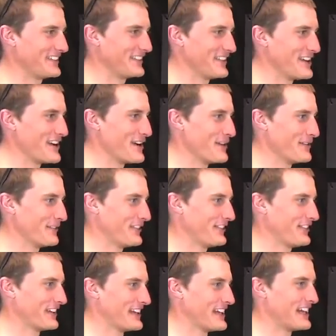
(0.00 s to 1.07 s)
He
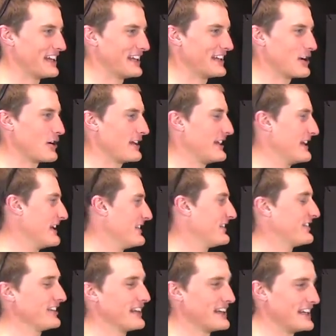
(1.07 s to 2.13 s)
loves, you know,
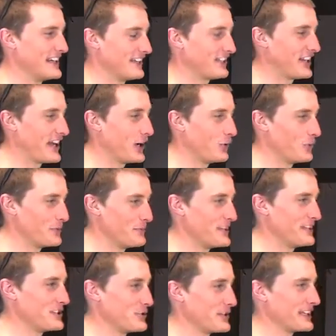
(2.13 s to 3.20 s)
his his hell would
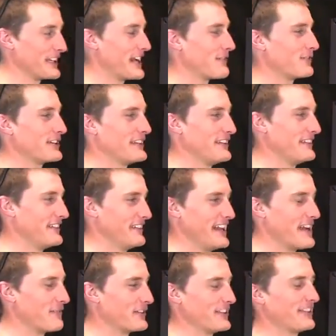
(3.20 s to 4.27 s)
be doing every
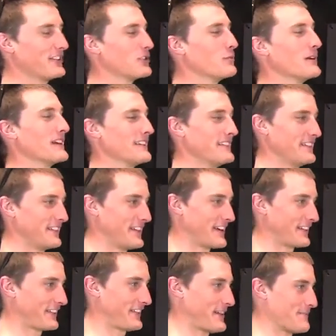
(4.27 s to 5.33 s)
every single bike the
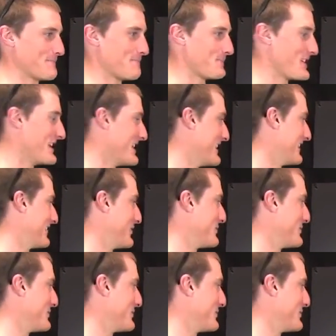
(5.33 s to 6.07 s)
exact same. Right.